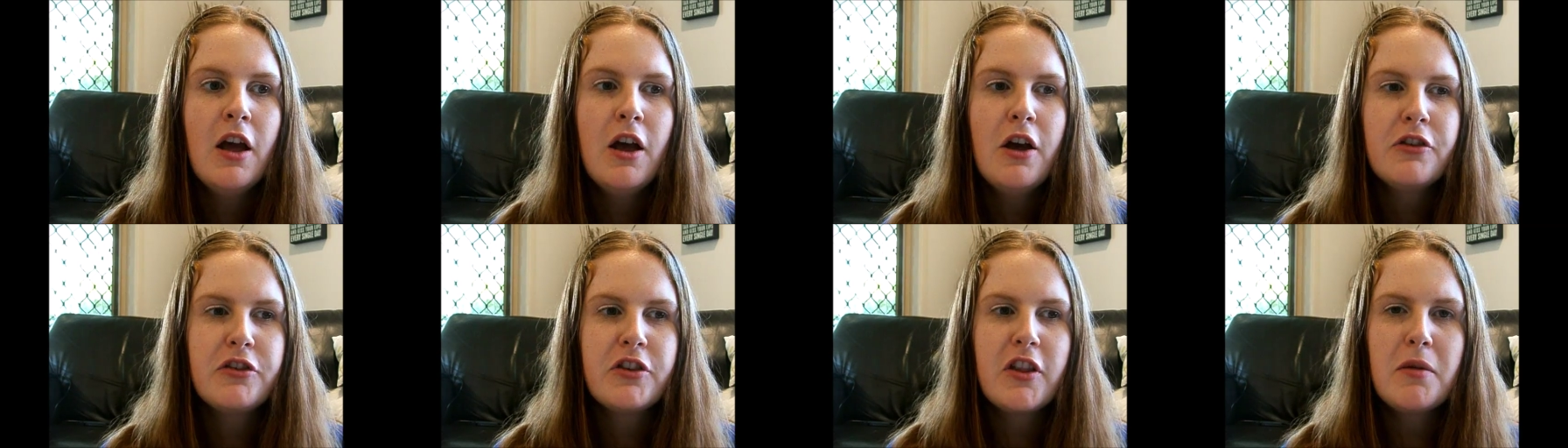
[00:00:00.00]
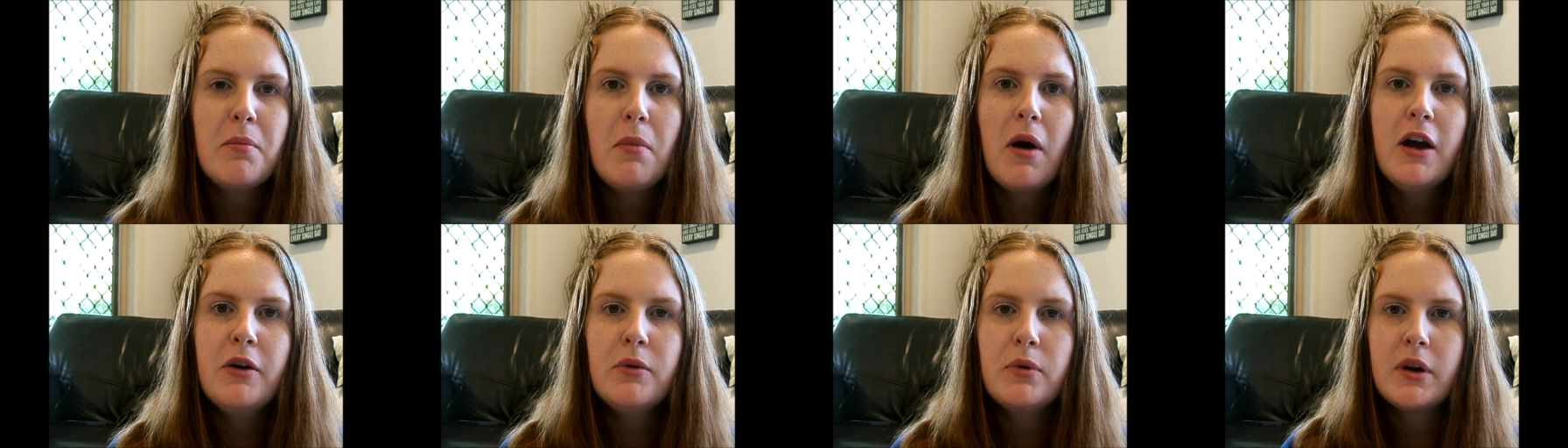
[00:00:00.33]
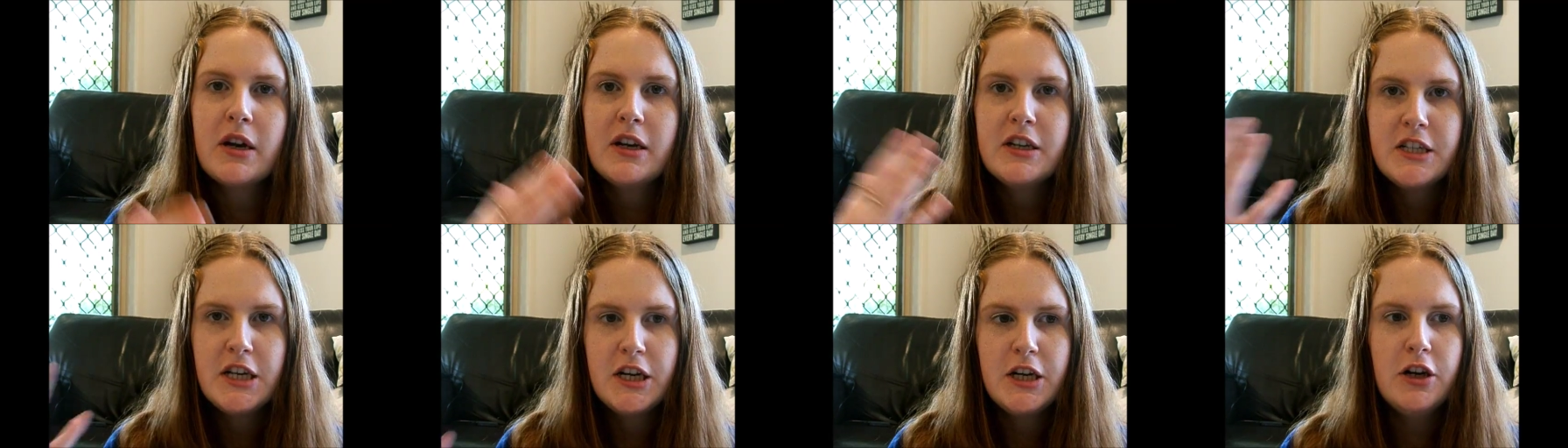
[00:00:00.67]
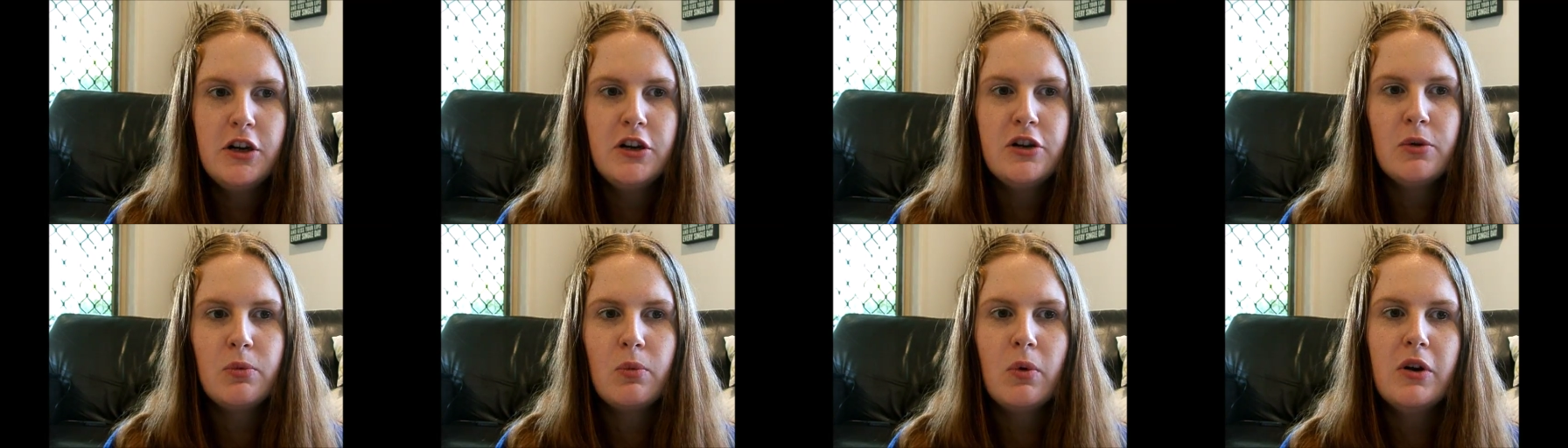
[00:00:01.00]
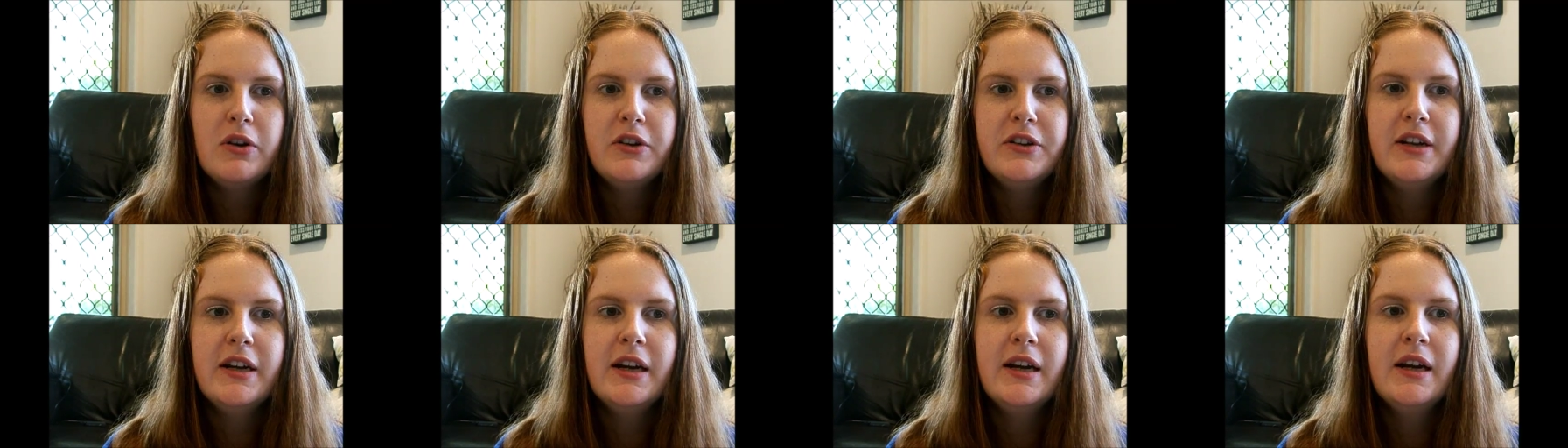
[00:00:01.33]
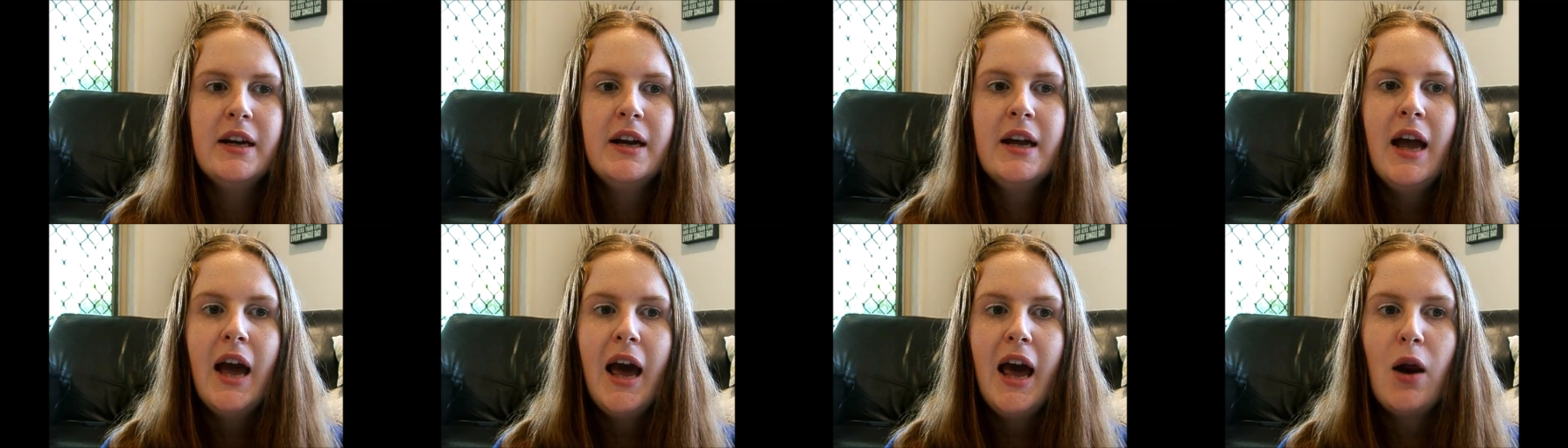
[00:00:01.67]
So the mind will continue to wander,
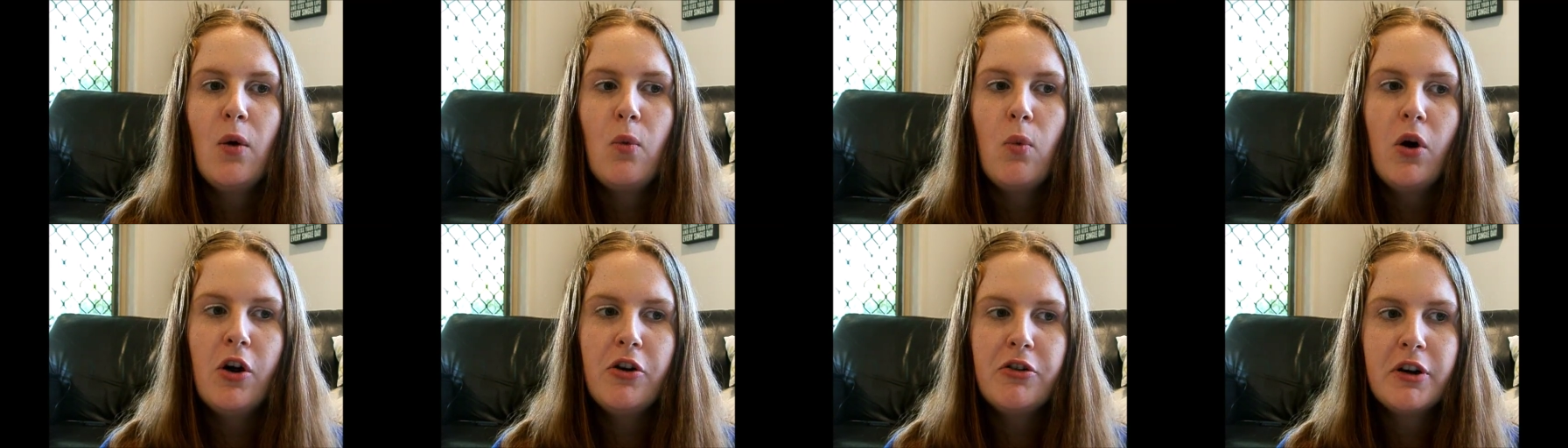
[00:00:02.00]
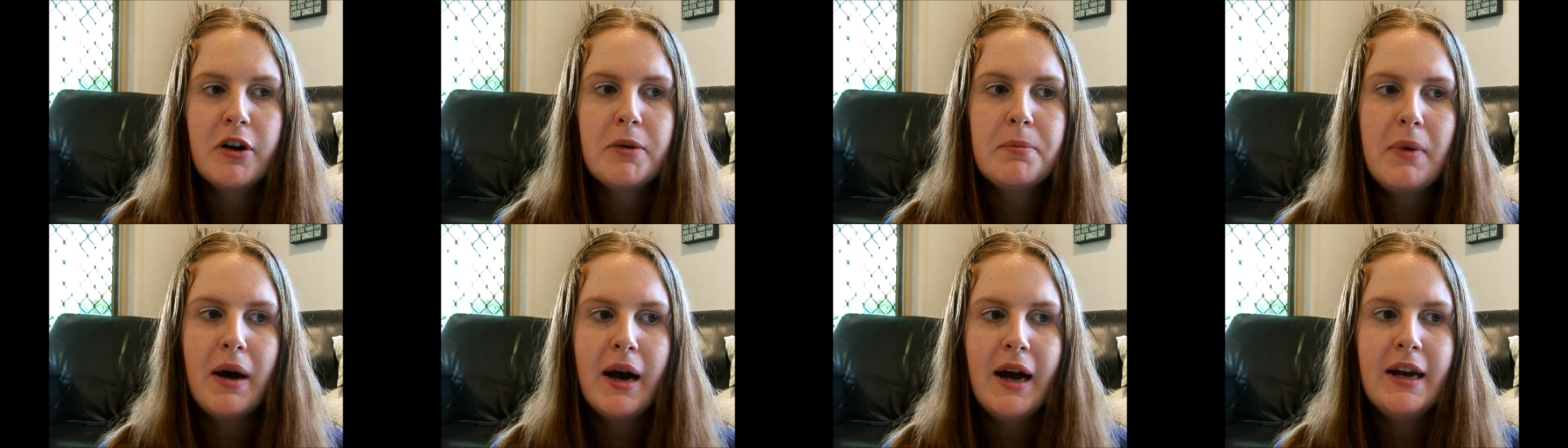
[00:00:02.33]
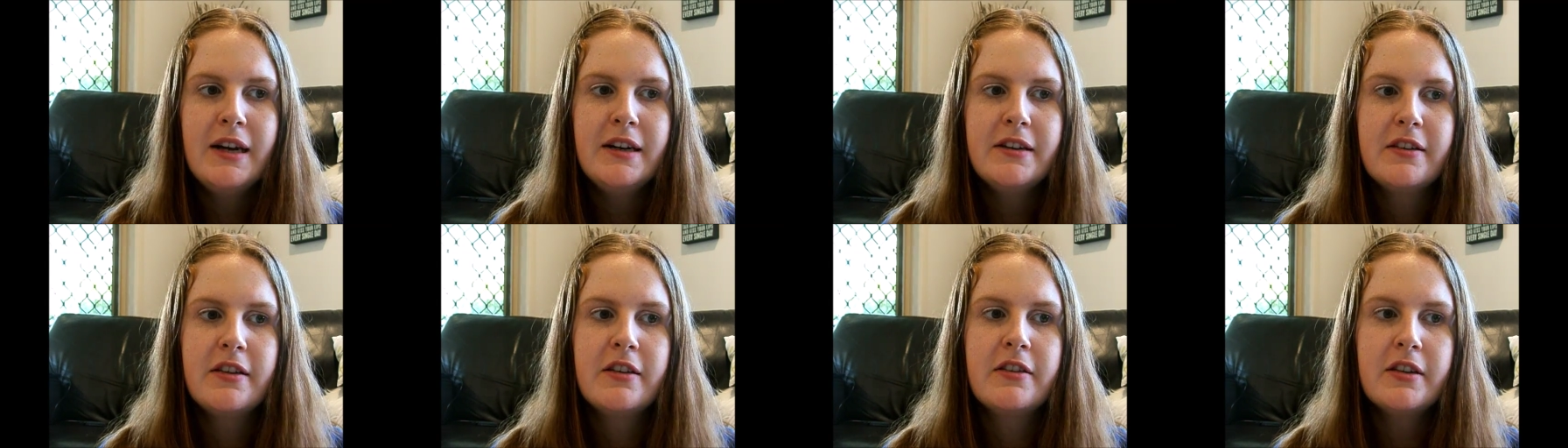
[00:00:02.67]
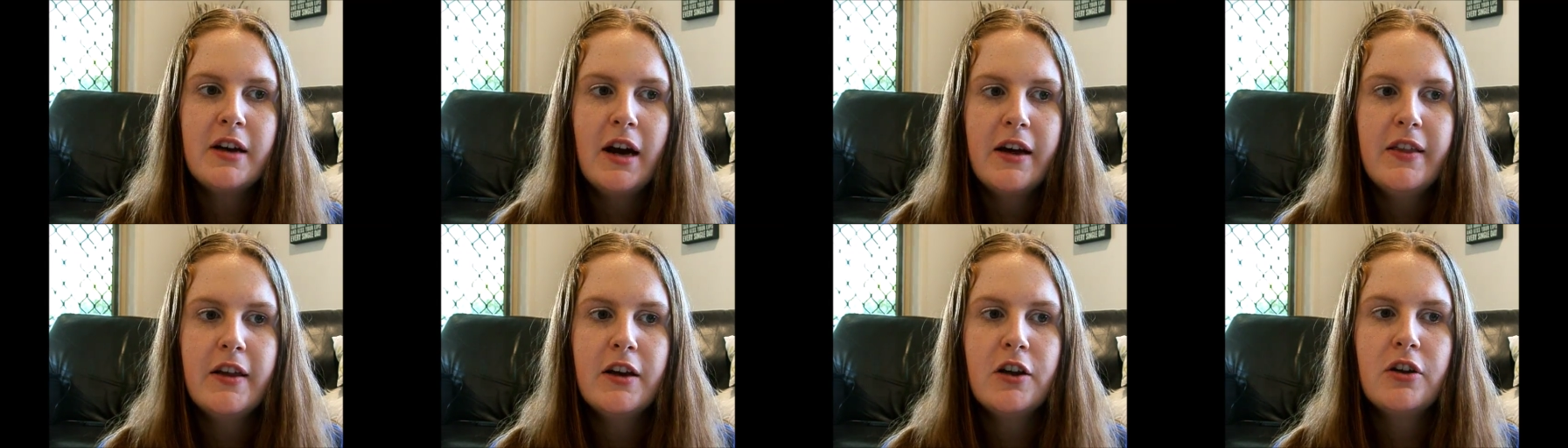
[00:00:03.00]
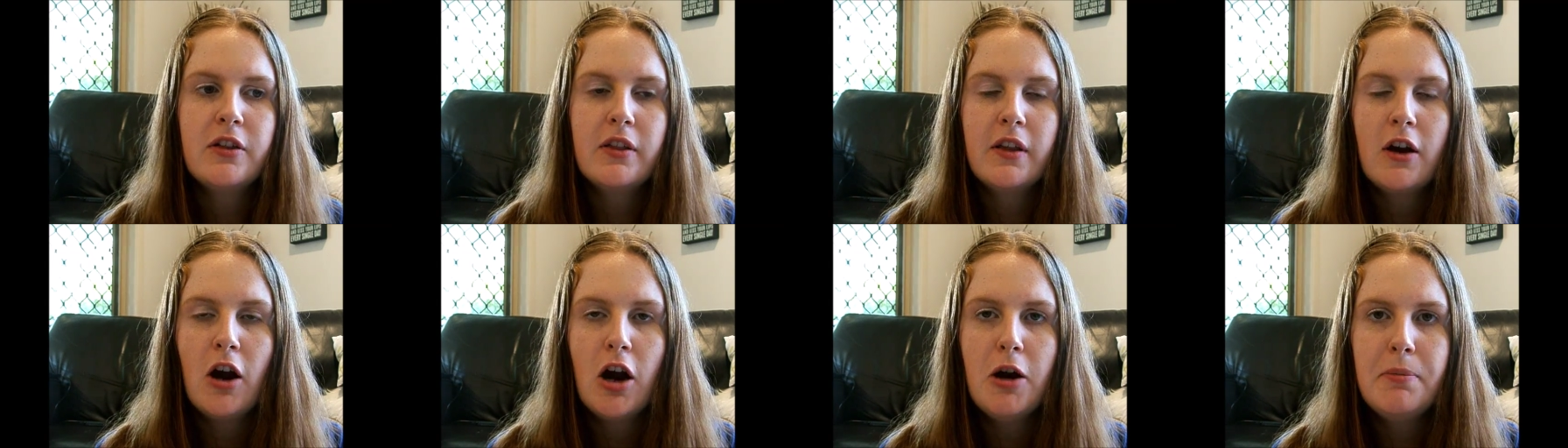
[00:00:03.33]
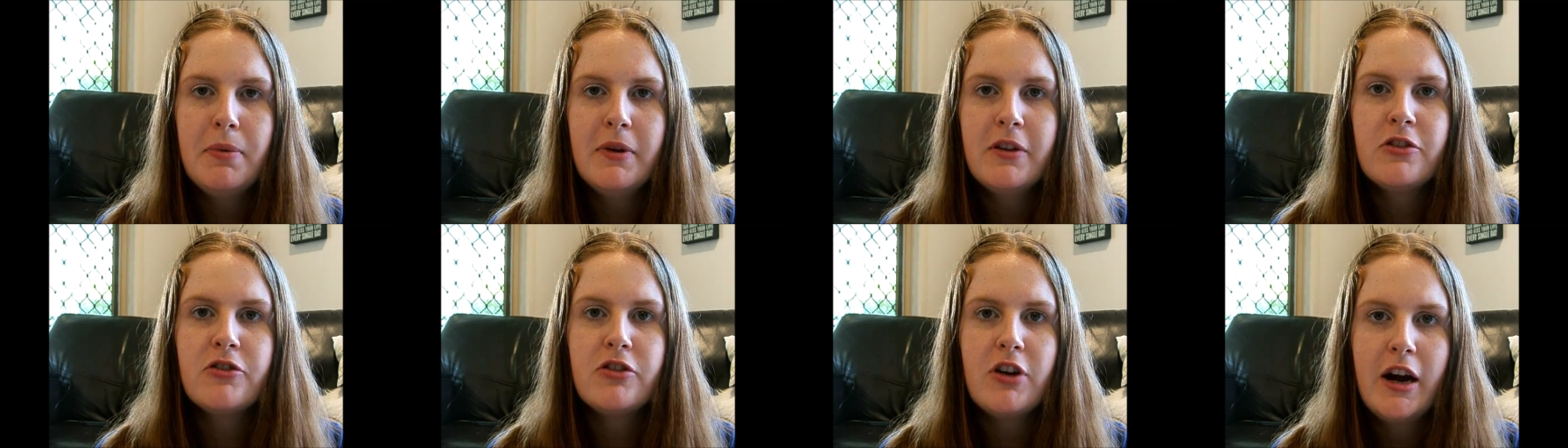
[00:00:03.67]
and a wandering mind is a sign that the
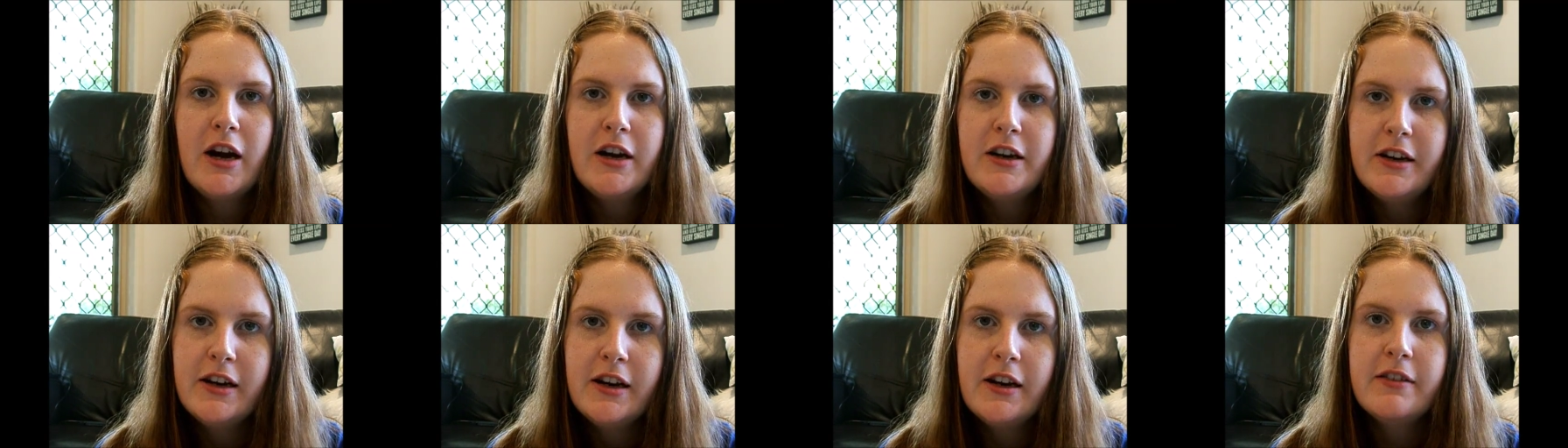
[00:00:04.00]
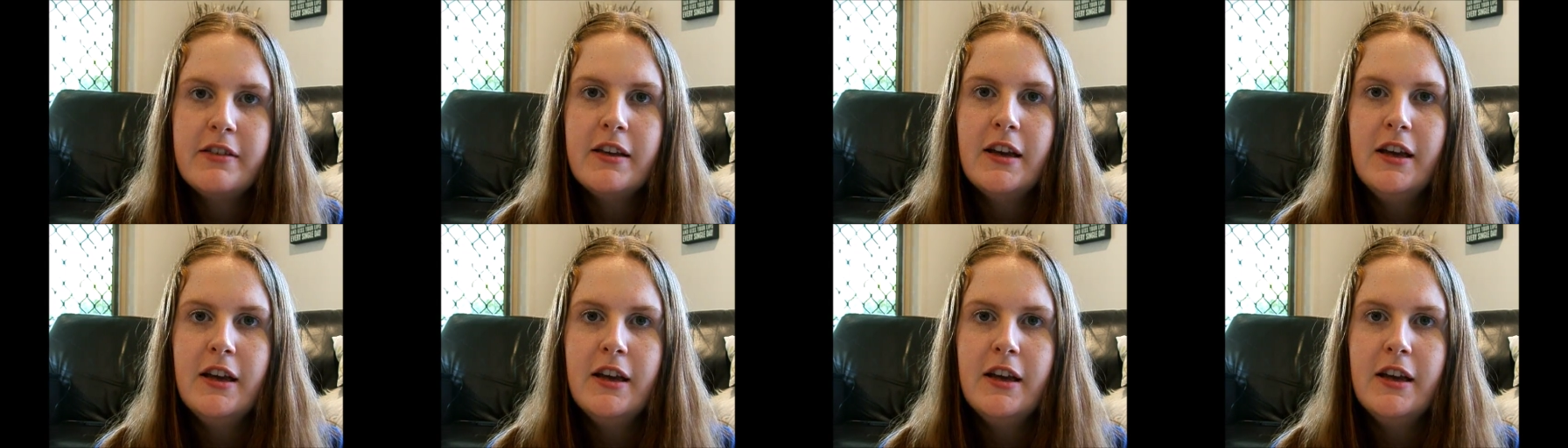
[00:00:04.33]
coping strategy is